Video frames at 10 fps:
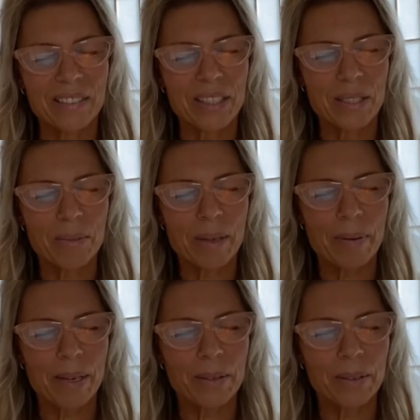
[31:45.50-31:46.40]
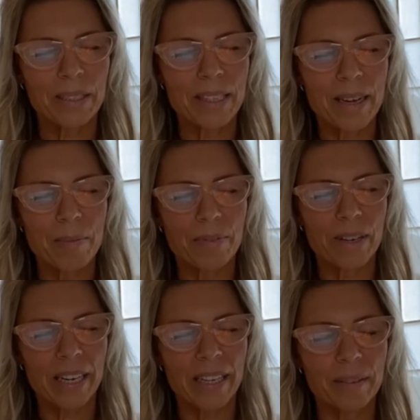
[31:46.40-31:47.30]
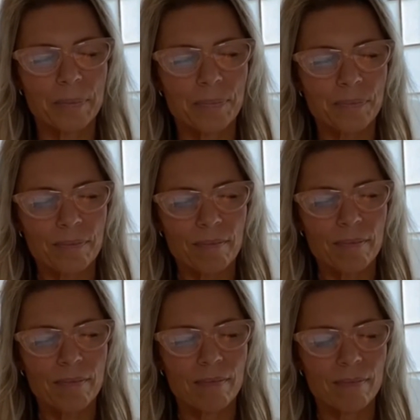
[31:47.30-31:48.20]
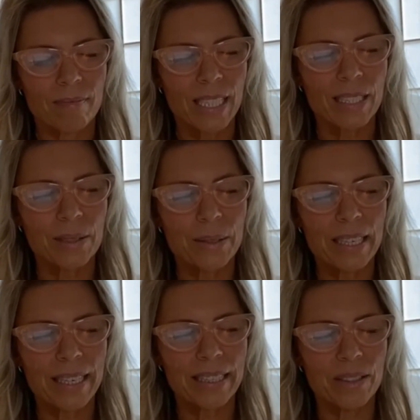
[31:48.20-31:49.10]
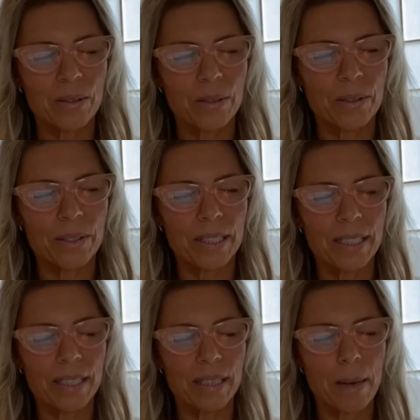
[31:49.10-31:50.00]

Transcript: Just sweeping all the debris, closing any doors.